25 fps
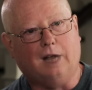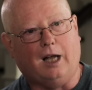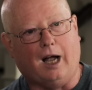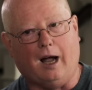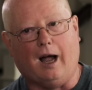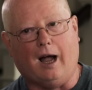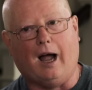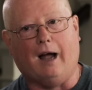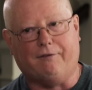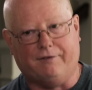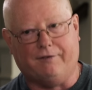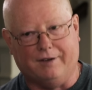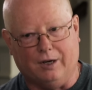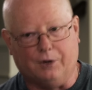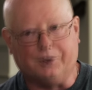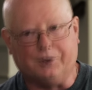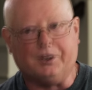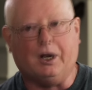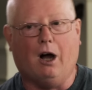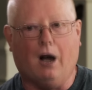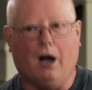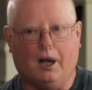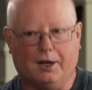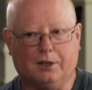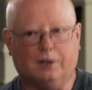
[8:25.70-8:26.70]
I, I felt
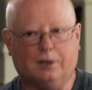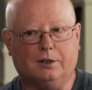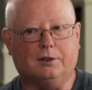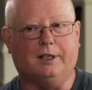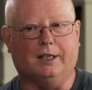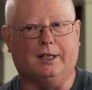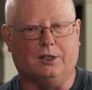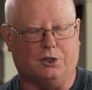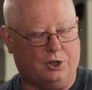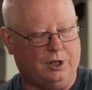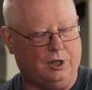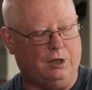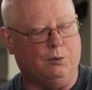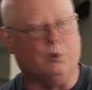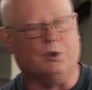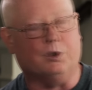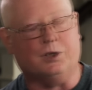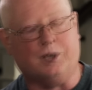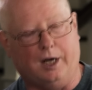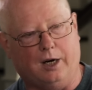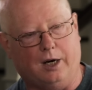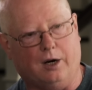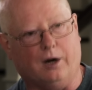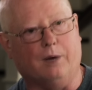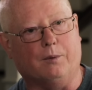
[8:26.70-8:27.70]
honored that she
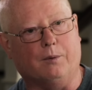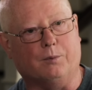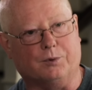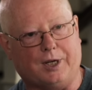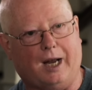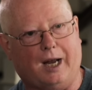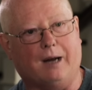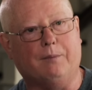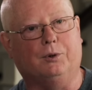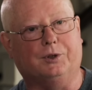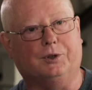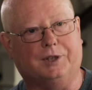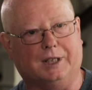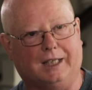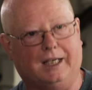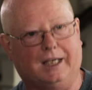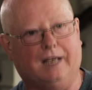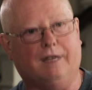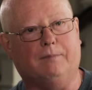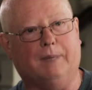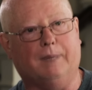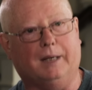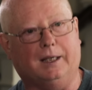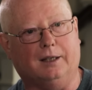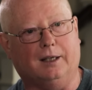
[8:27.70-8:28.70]
was here and was able to
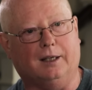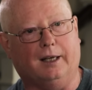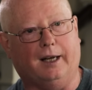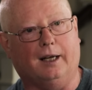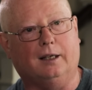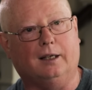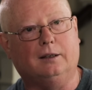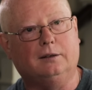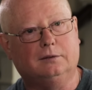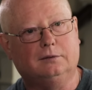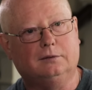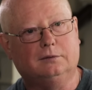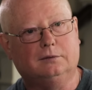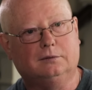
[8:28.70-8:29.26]
give me that.